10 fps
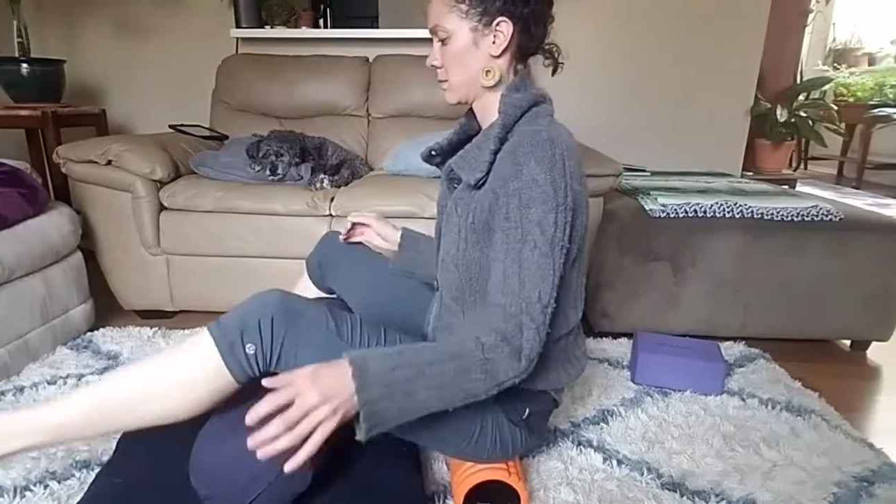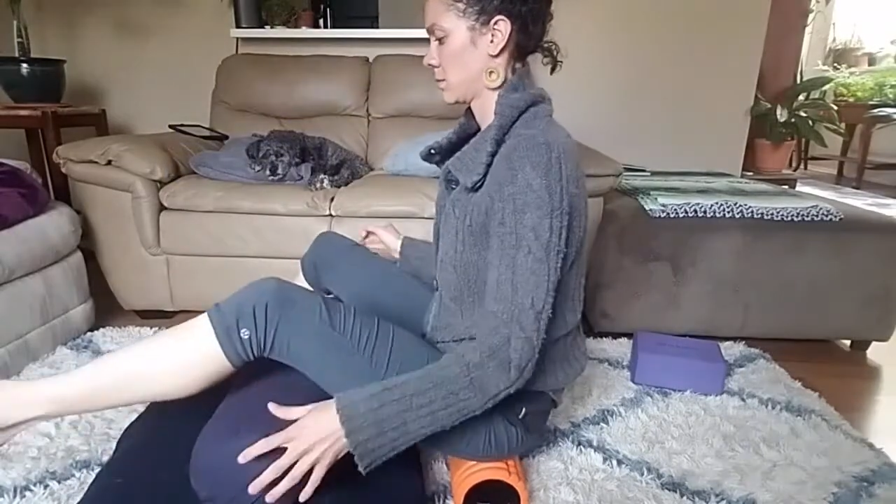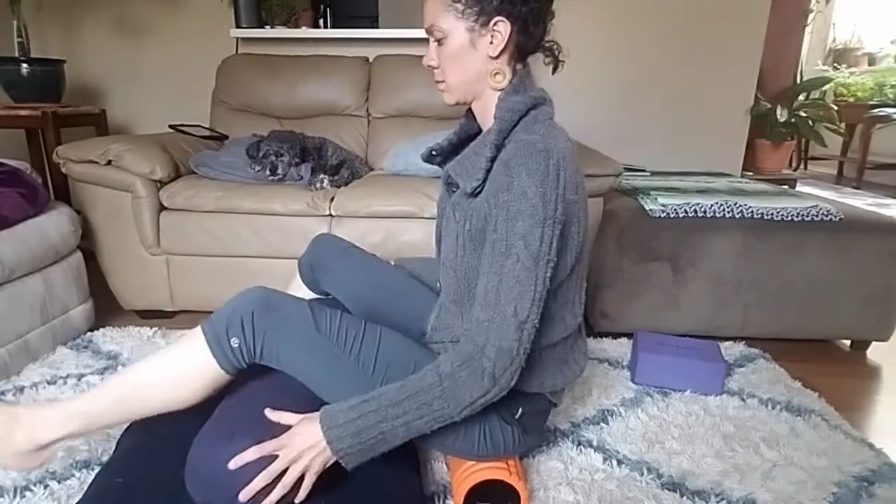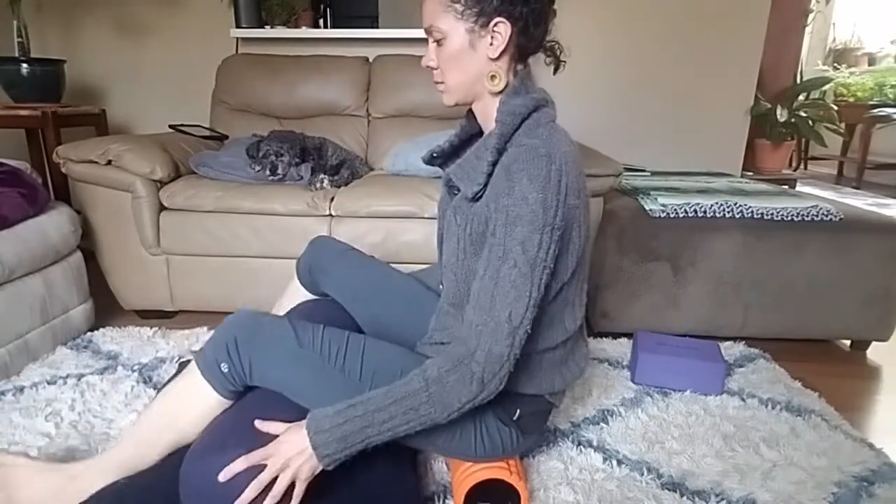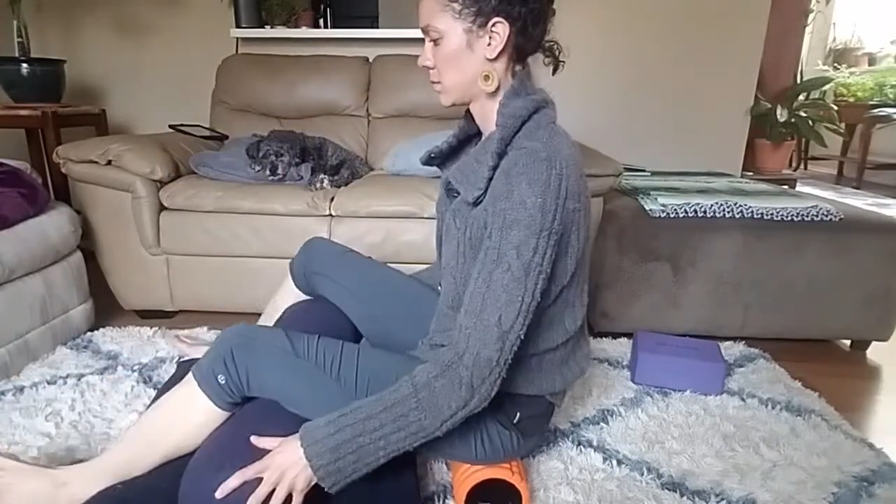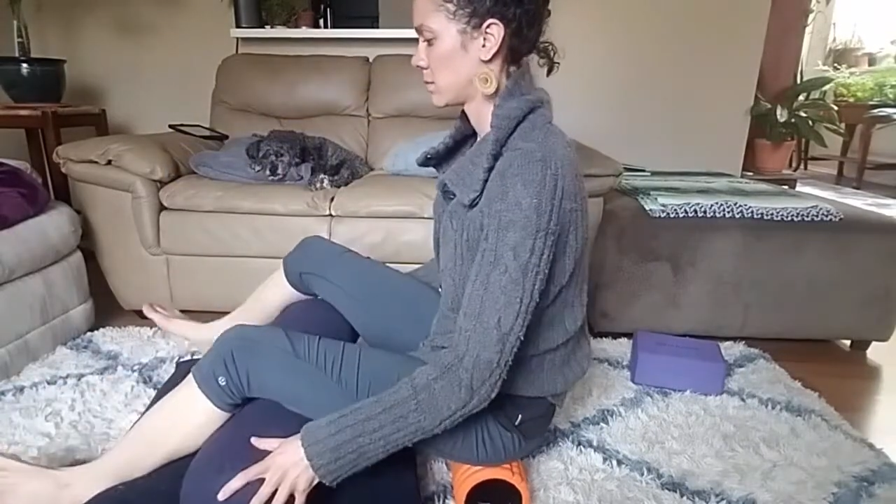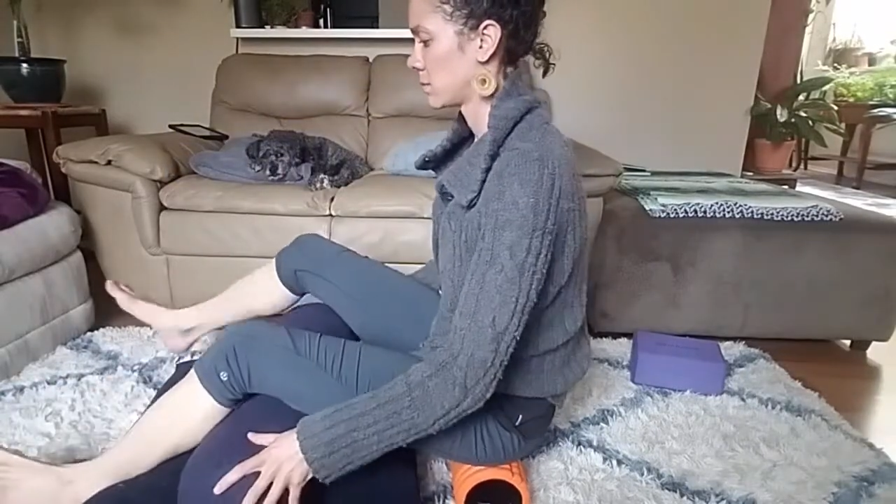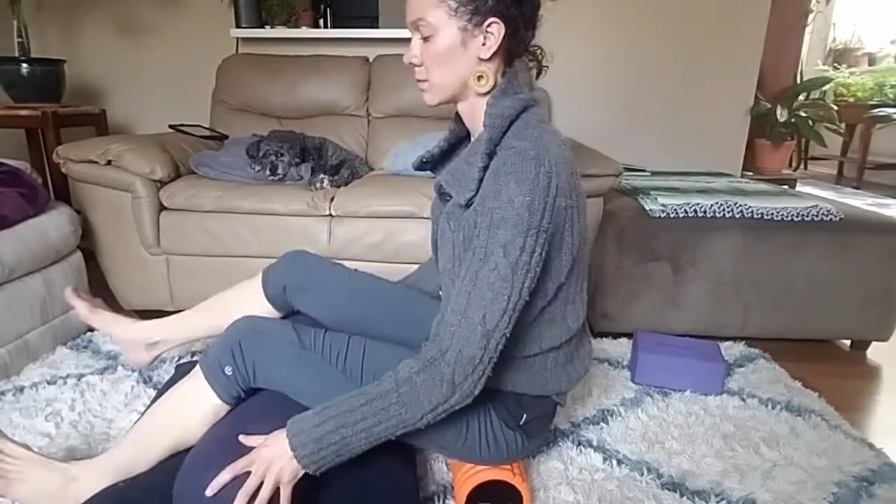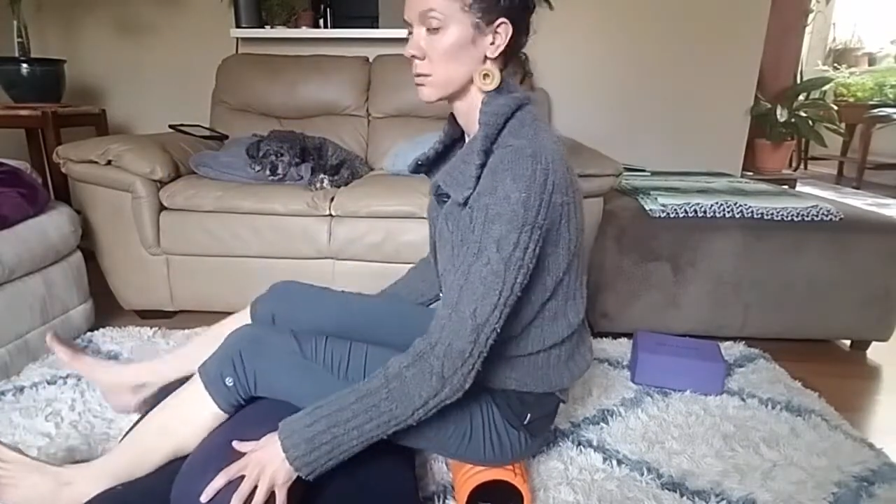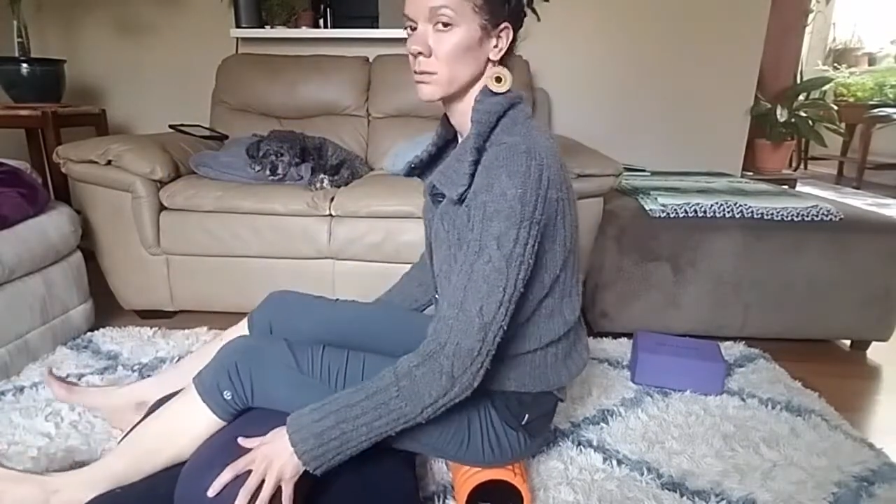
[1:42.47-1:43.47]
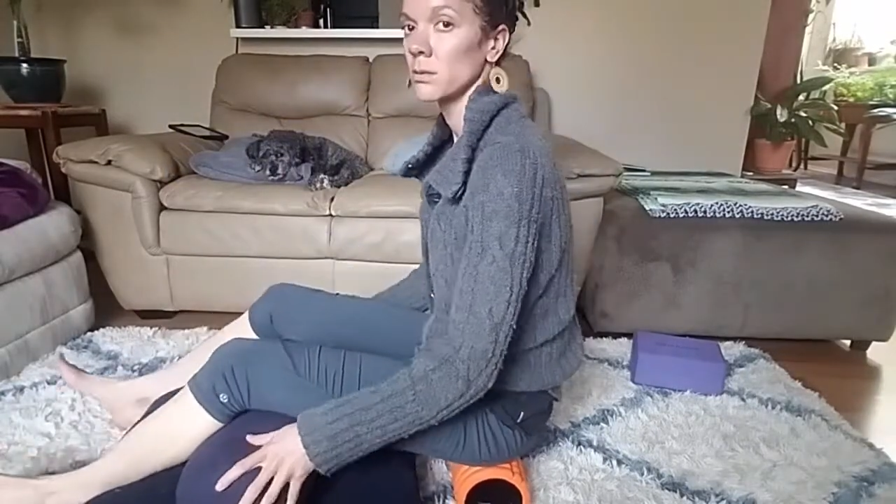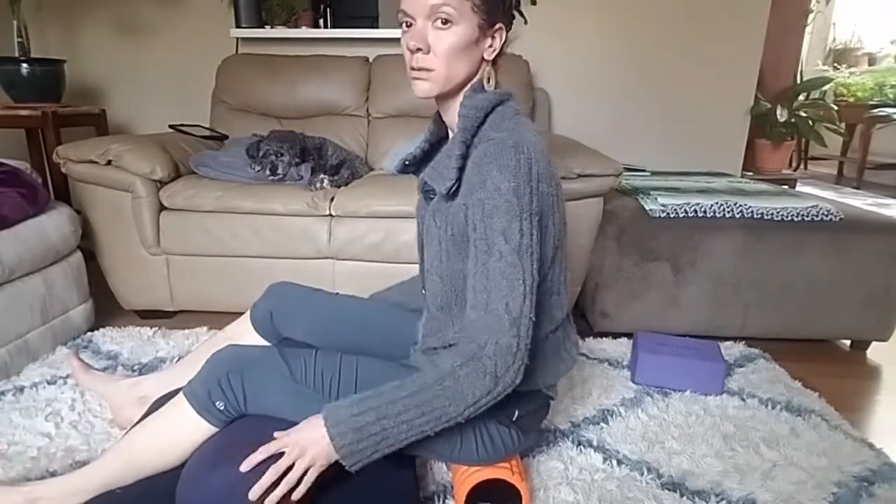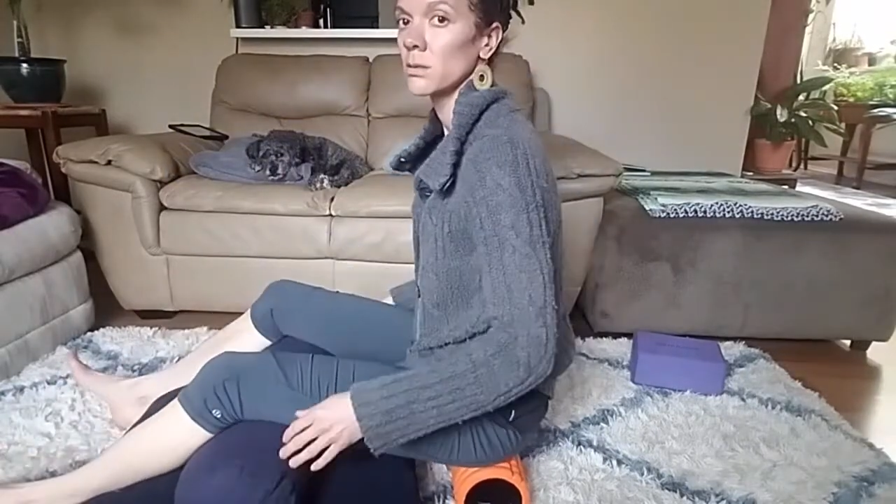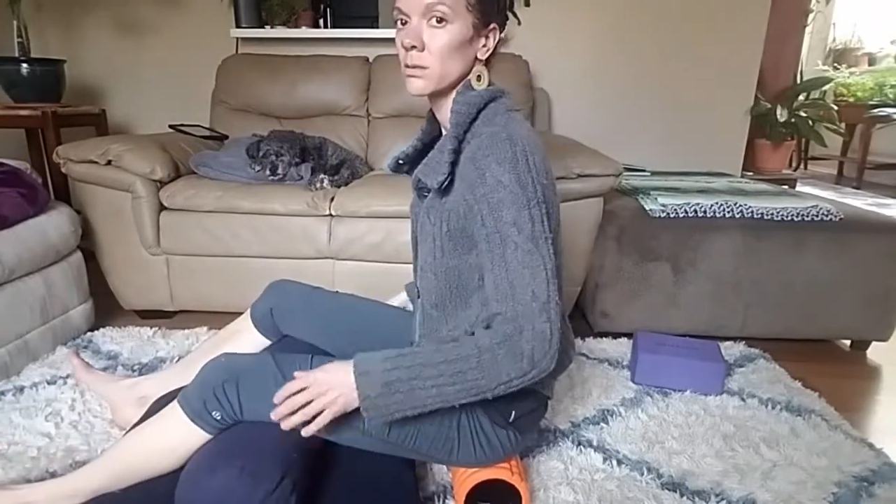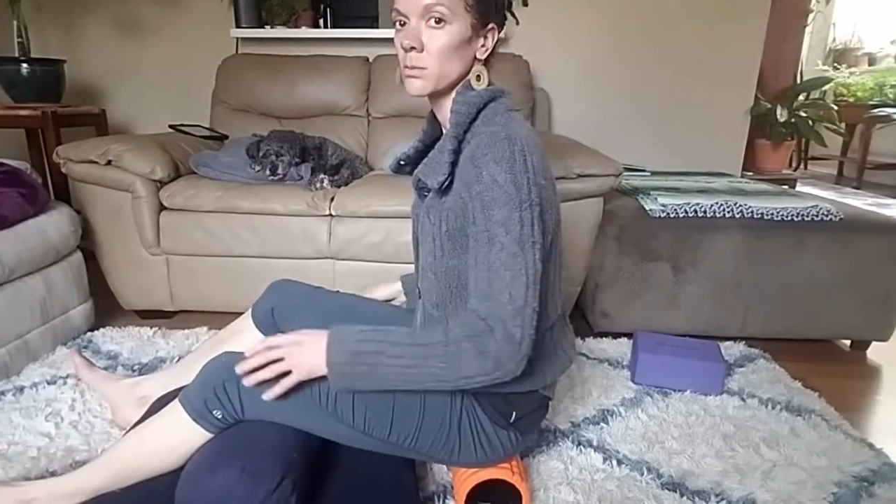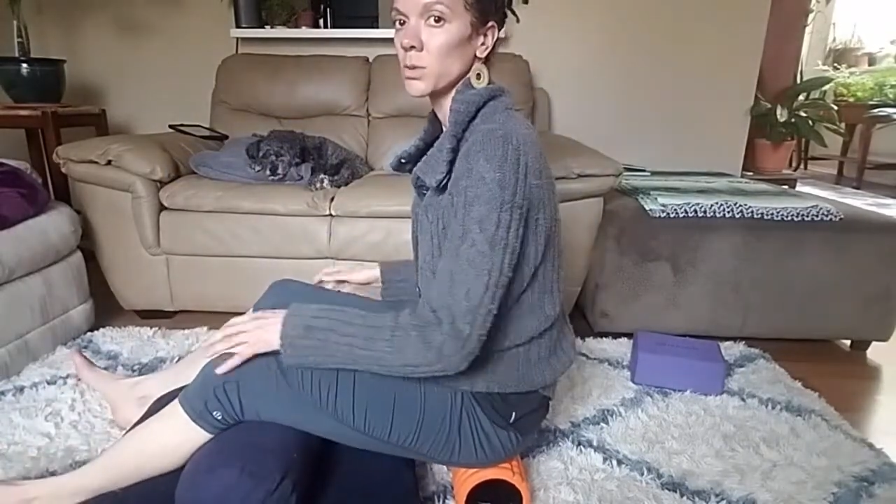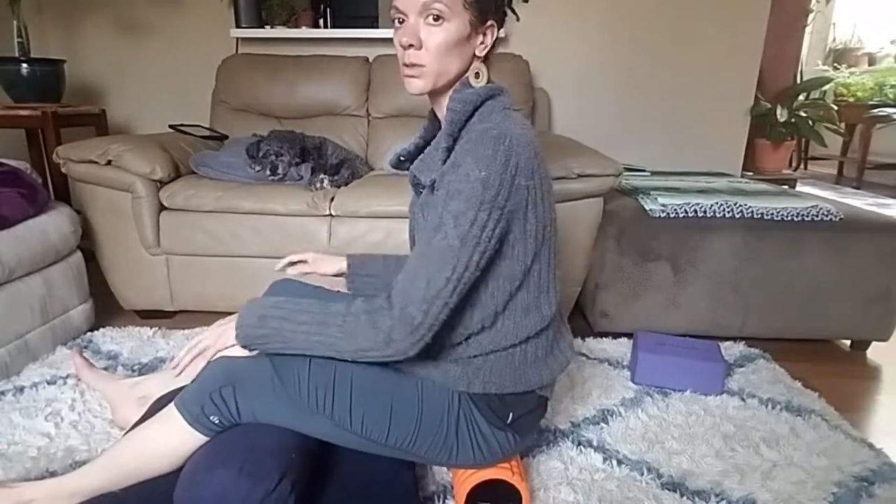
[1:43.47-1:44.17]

that works.